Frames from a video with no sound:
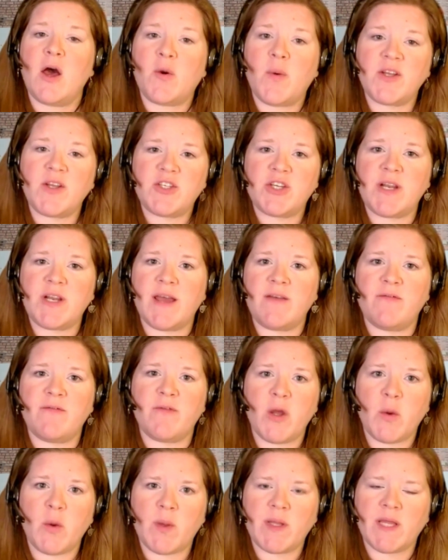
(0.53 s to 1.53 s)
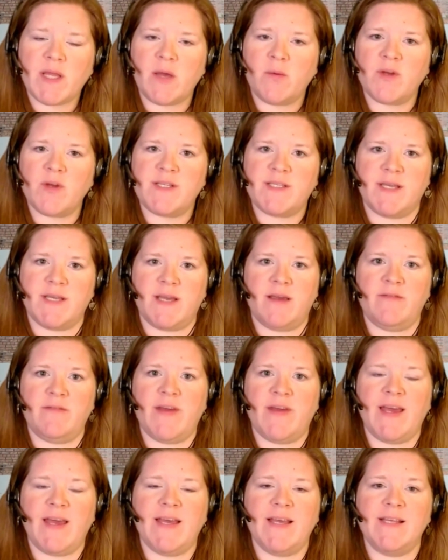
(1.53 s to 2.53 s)
A question I frequently
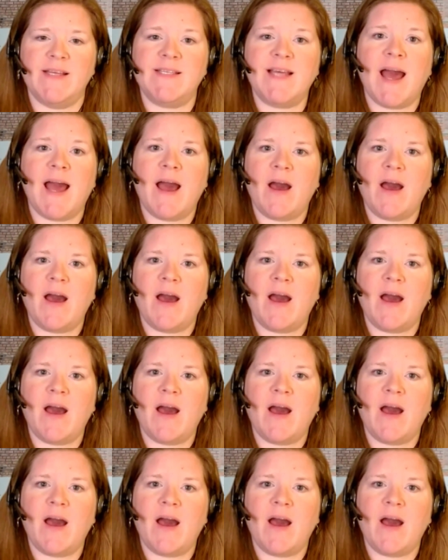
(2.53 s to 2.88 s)
receive is